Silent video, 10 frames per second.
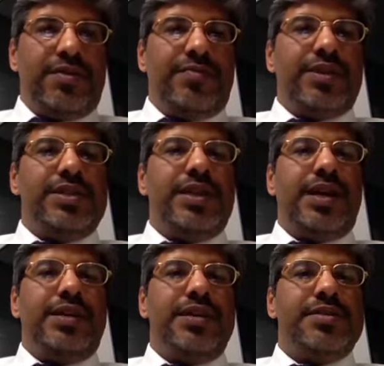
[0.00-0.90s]
What is the
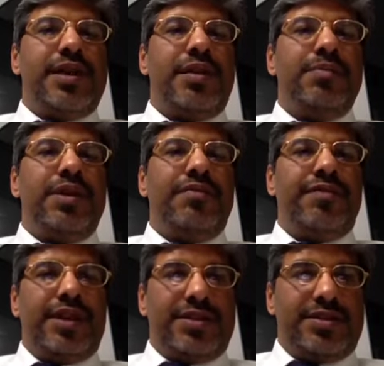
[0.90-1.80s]
undesirable
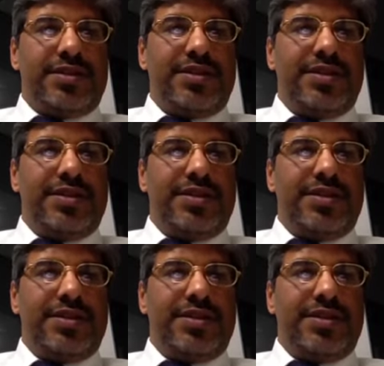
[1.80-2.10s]
effect?